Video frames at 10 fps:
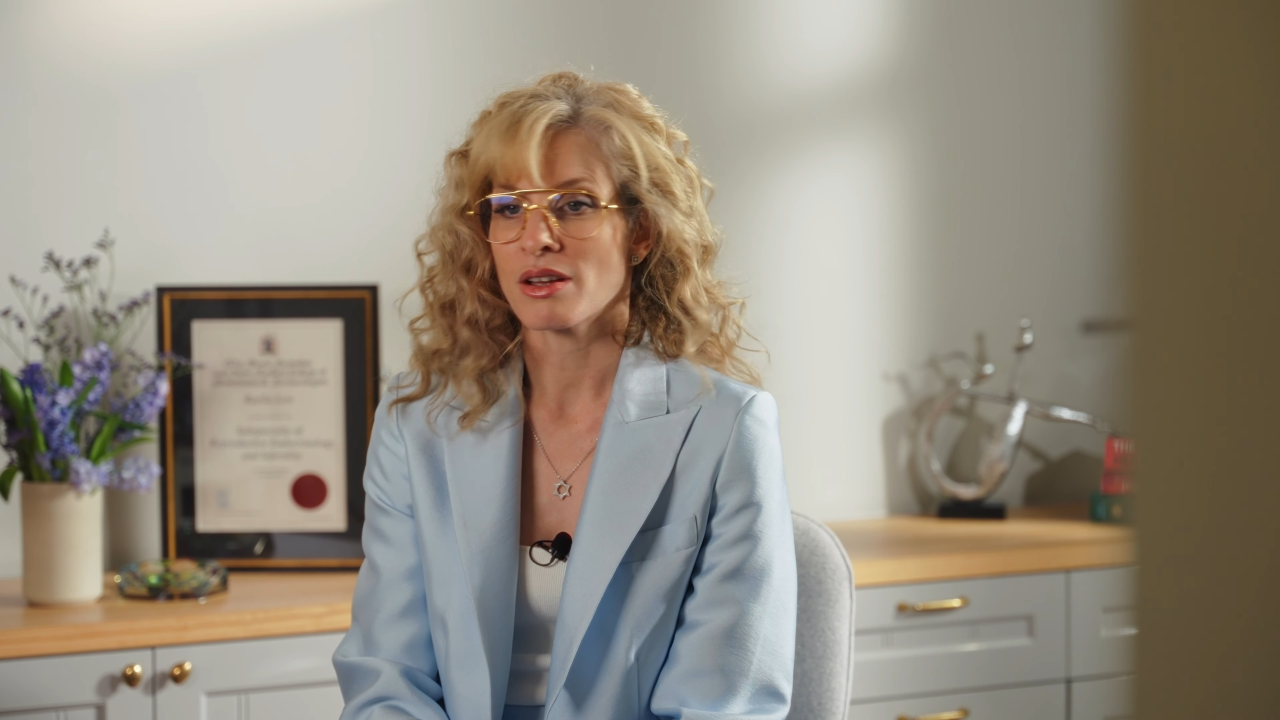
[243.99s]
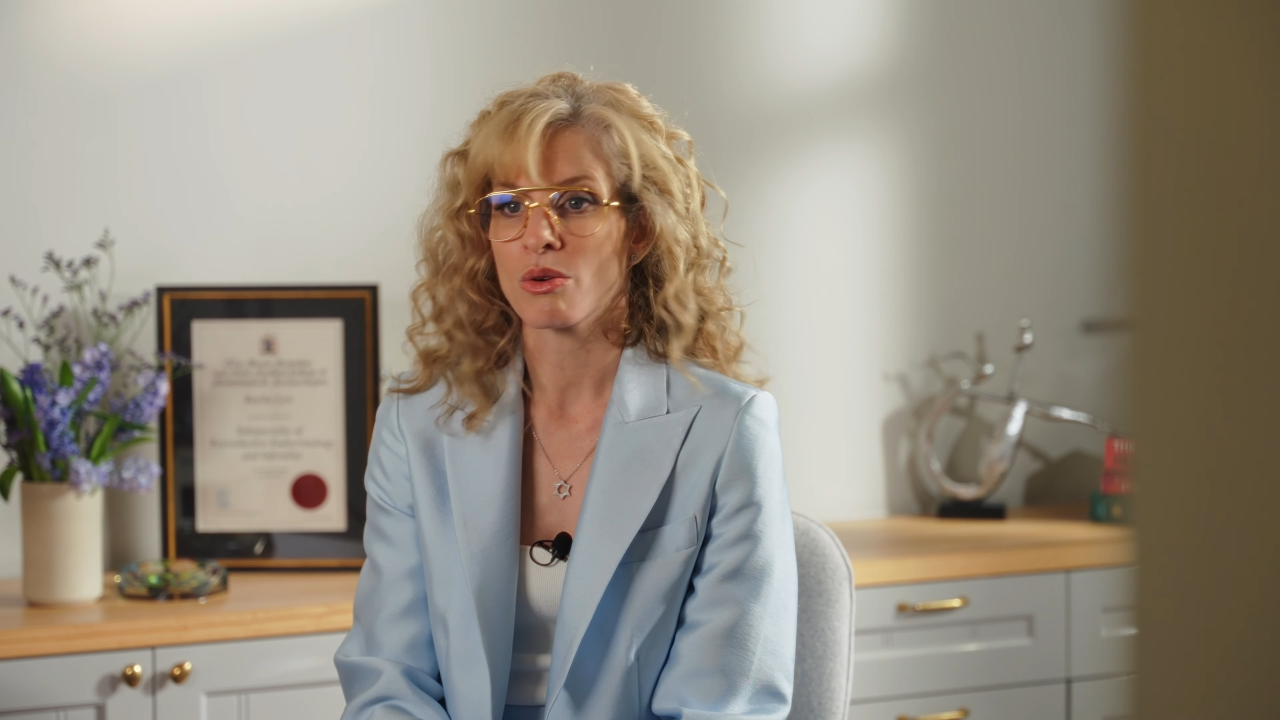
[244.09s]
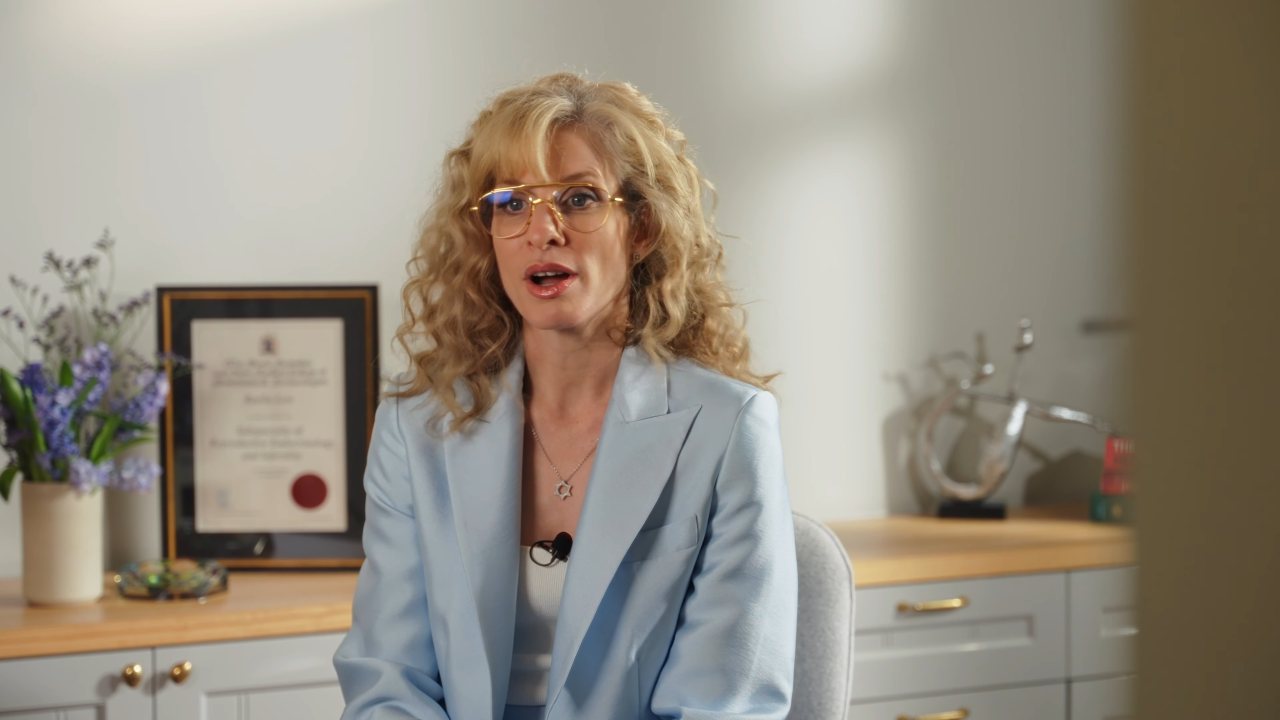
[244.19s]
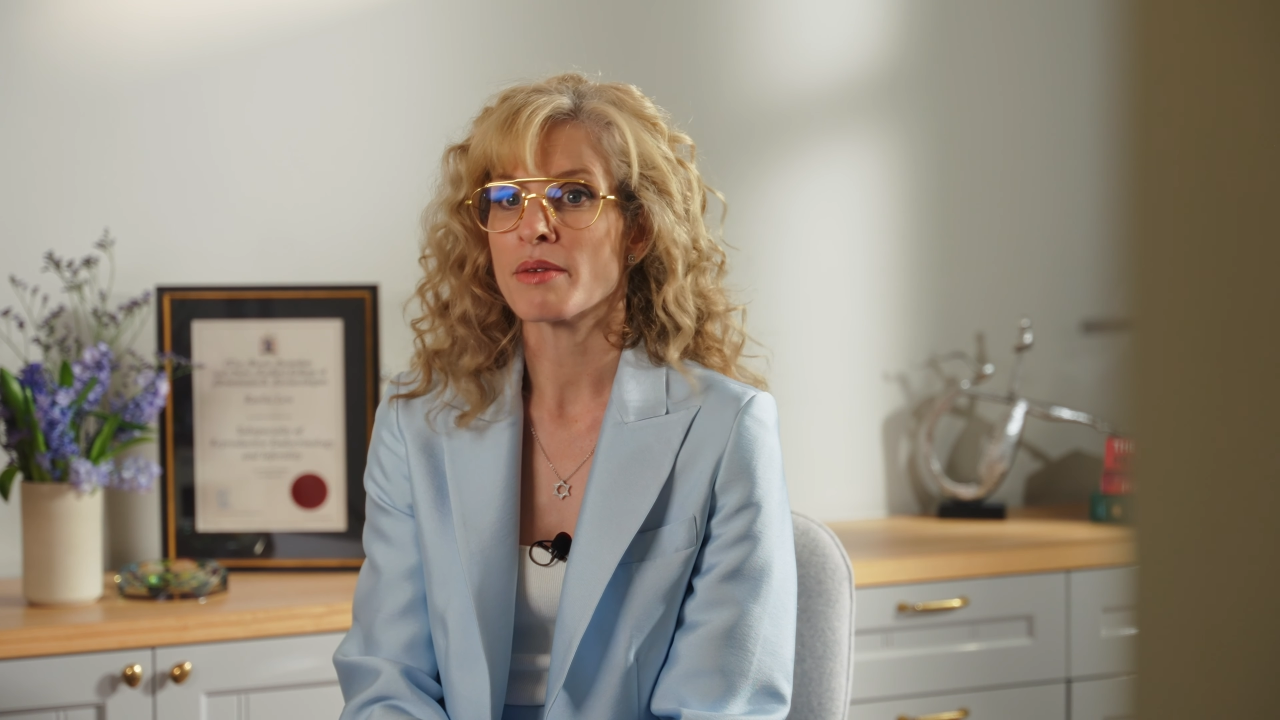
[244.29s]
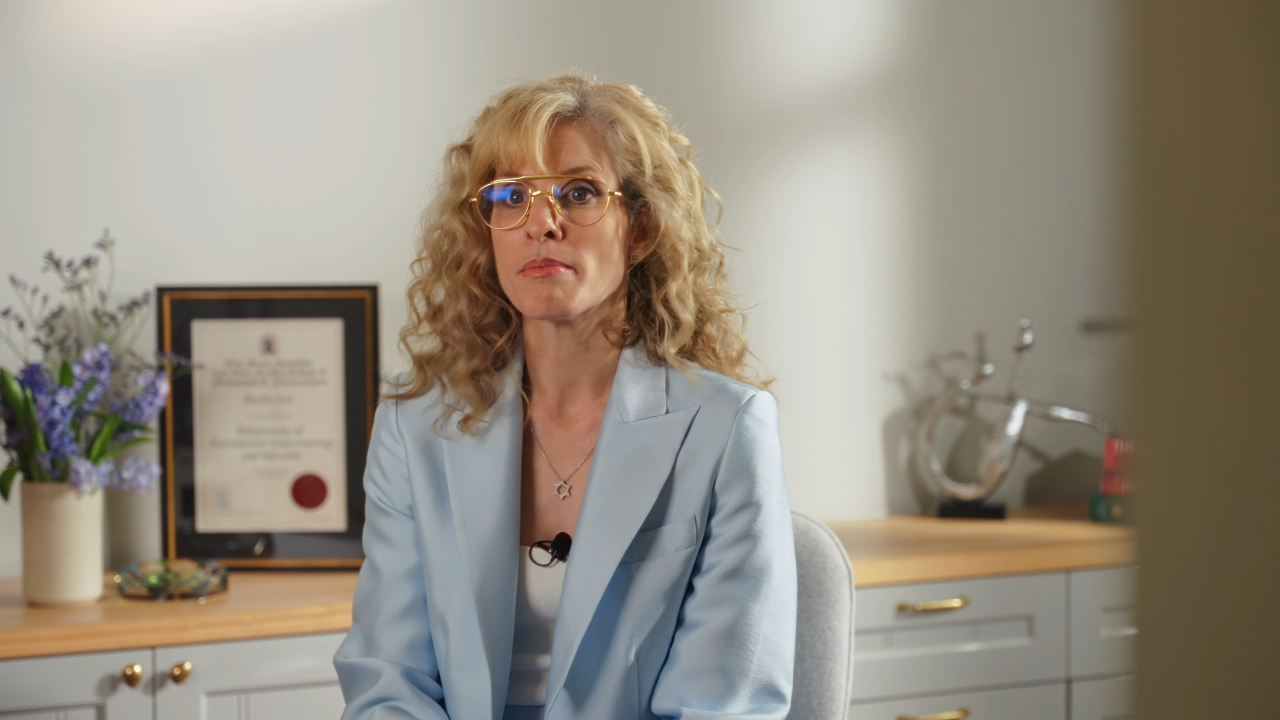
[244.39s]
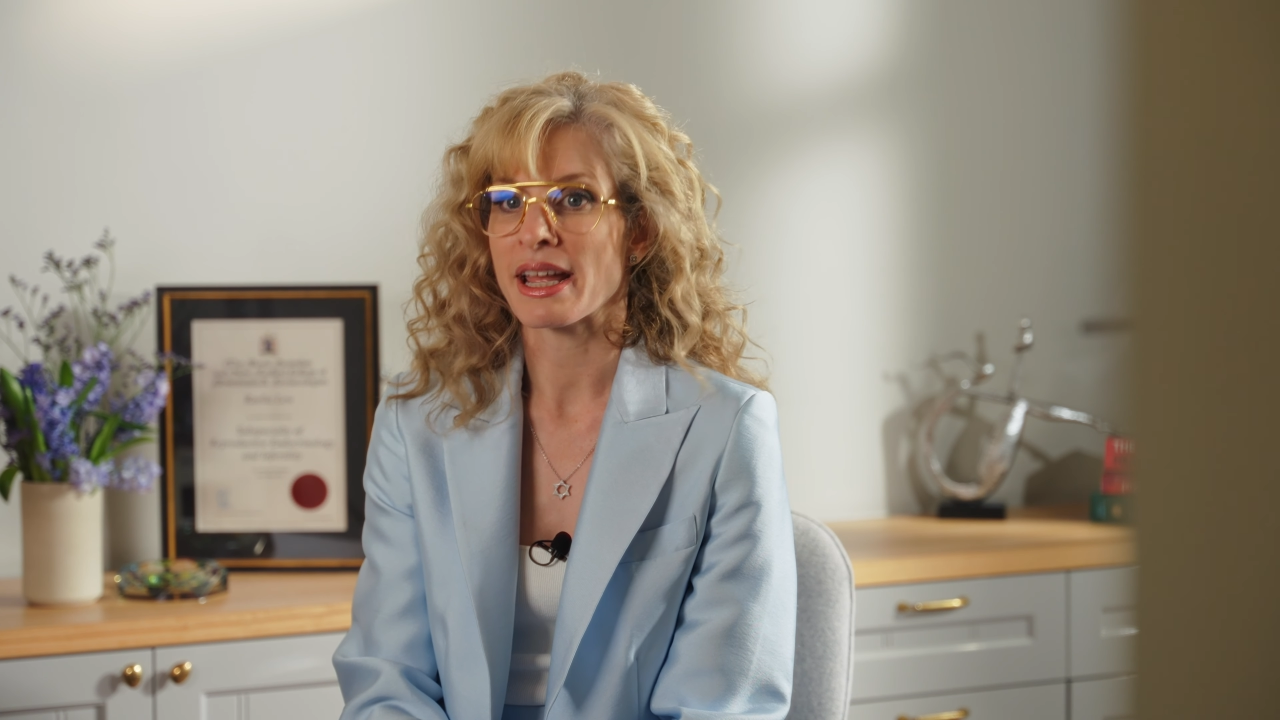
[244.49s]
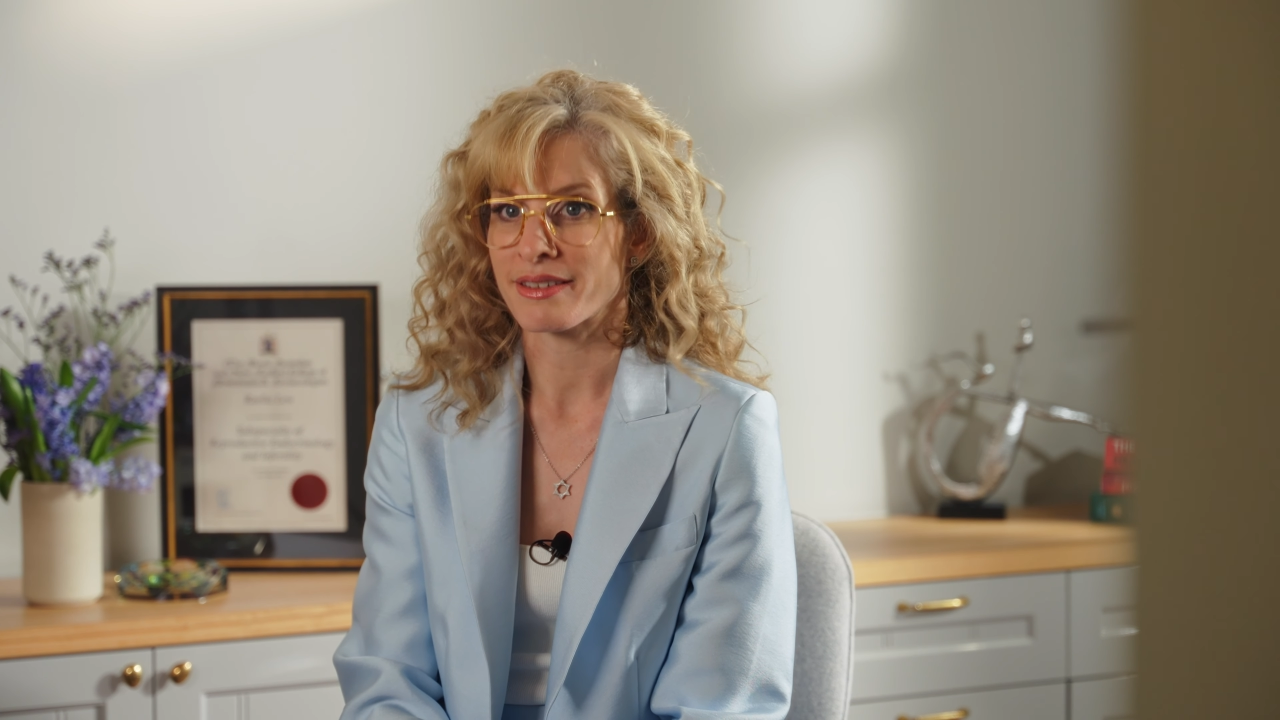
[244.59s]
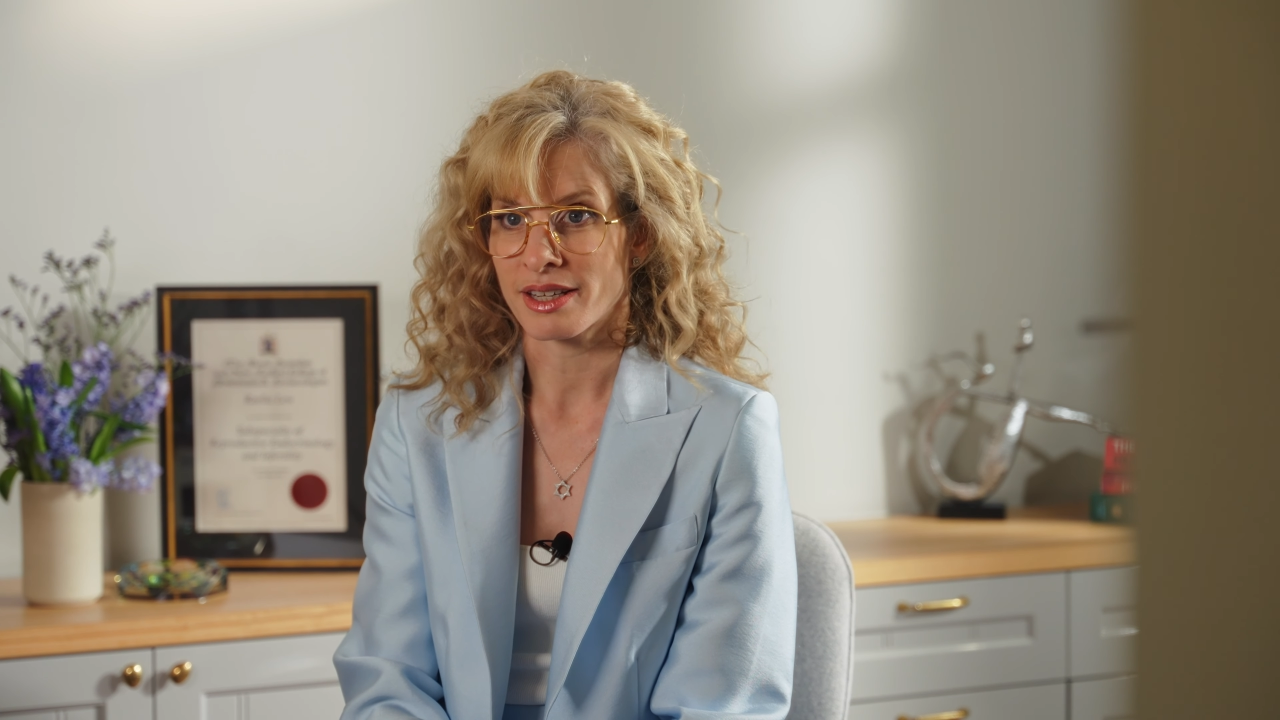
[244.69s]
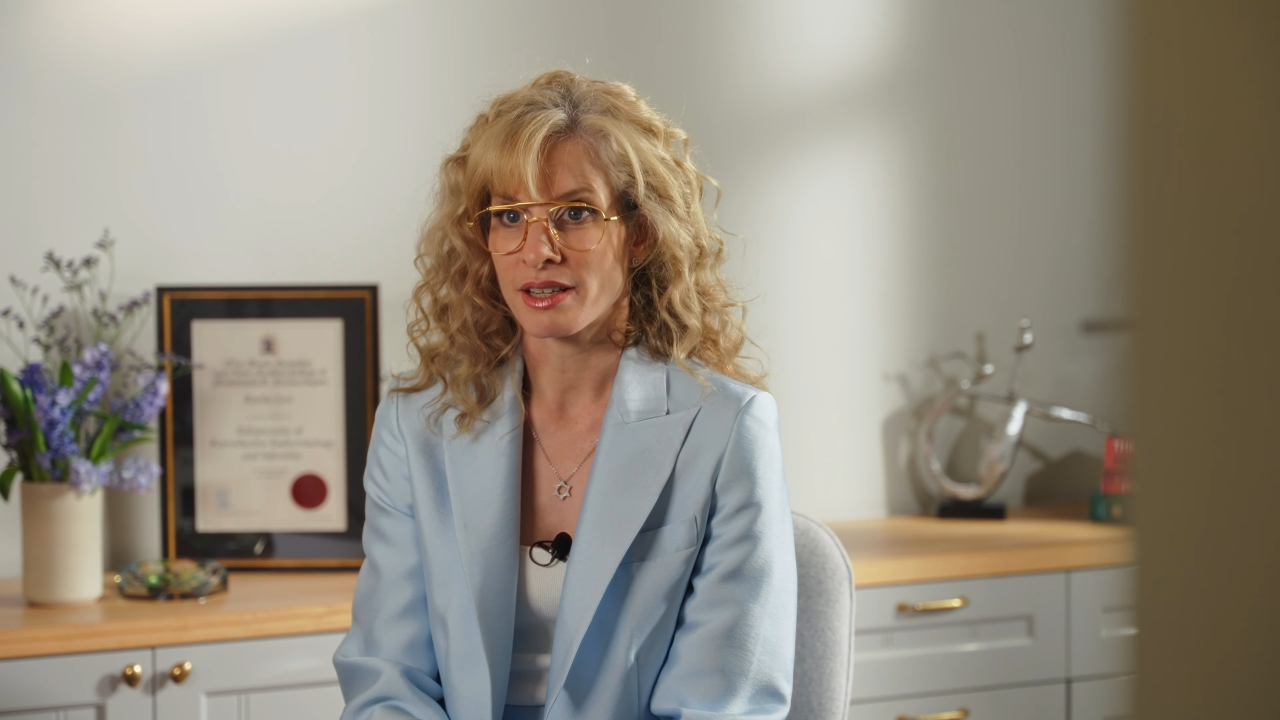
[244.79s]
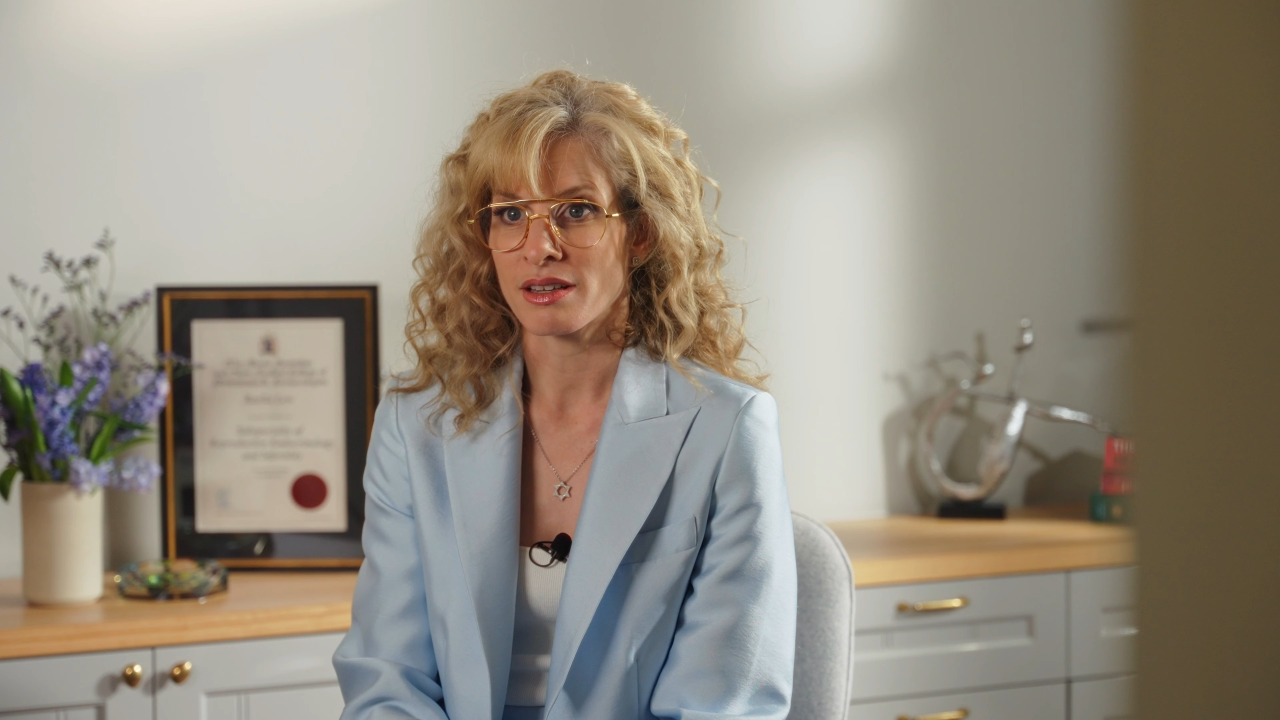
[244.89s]
quite
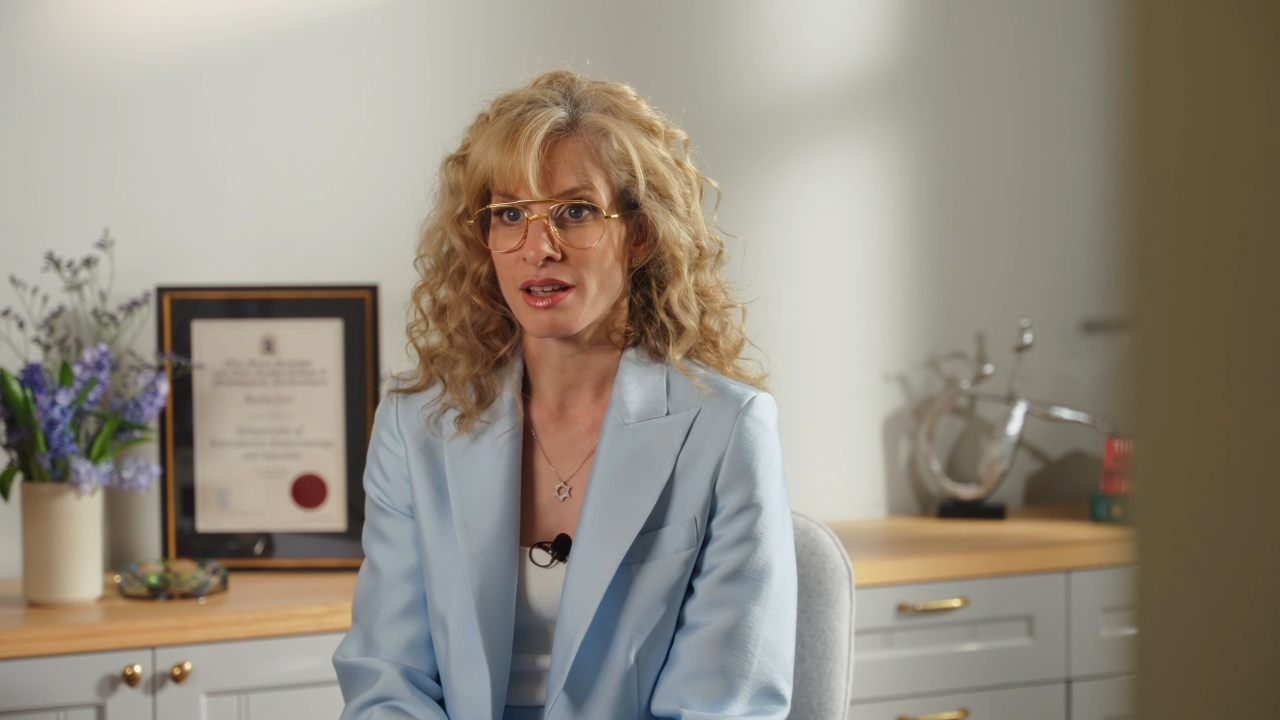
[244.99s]
amazing.